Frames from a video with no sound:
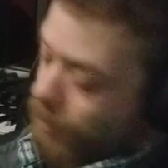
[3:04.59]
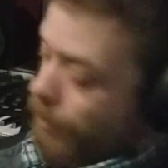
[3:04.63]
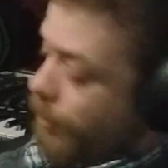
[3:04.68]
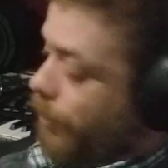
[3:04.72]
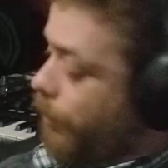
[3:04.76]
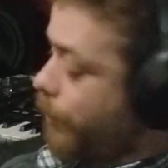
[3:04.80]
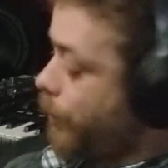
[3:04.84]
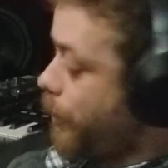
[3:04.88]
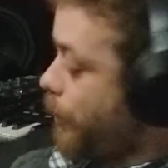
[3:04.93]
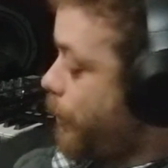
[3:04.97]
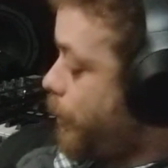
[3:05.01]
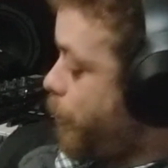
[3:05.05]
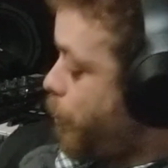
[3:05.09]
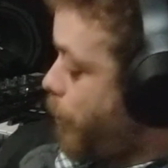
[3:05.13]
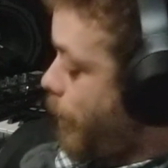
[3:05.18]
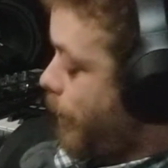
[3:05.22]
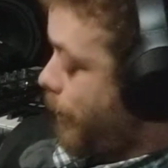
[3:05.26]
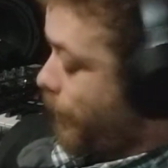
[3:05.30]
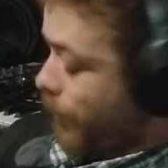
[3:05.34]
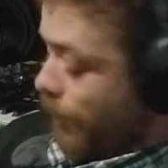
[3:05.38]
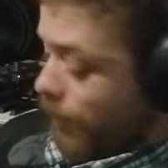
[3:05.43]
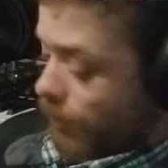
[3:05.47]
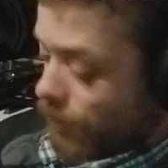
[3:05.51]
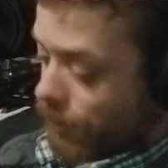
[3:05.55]
Because this is
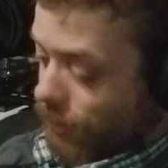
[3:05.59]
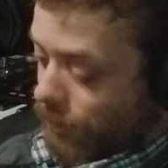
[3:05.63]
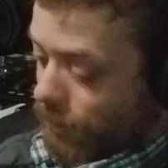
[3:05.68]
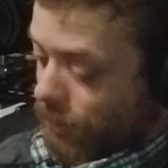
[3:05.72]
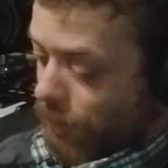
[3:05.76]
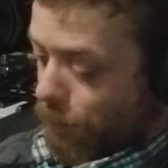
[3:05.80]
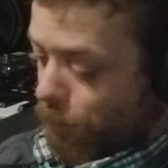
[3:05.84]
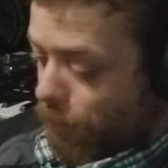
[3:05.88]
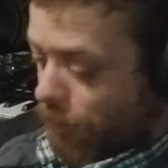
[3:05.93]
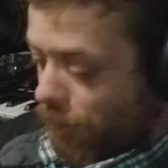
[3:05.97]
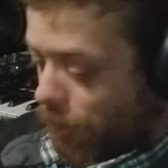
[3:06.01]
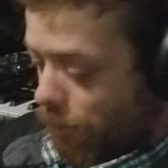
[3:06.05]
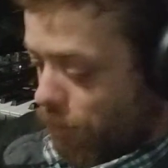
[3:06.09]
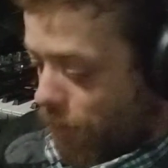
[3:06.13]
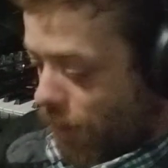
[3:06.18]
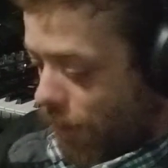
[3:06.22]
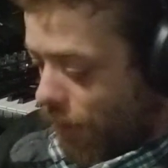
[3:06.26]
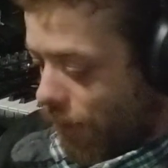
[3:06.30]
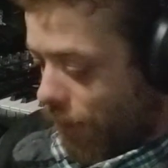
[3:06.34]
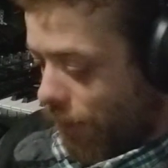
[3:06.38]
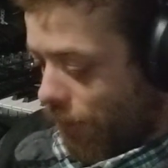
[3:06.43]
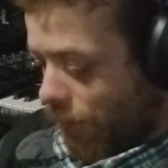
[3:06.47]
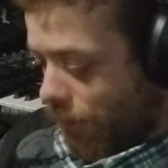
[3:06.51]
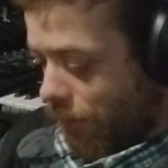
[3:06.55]
basically going to be
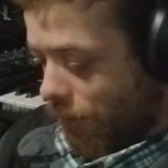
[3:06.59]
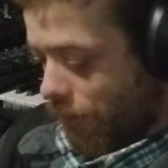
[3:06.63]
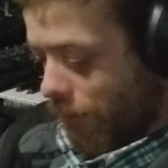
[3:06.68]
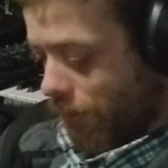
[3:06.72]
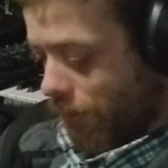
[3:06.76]
my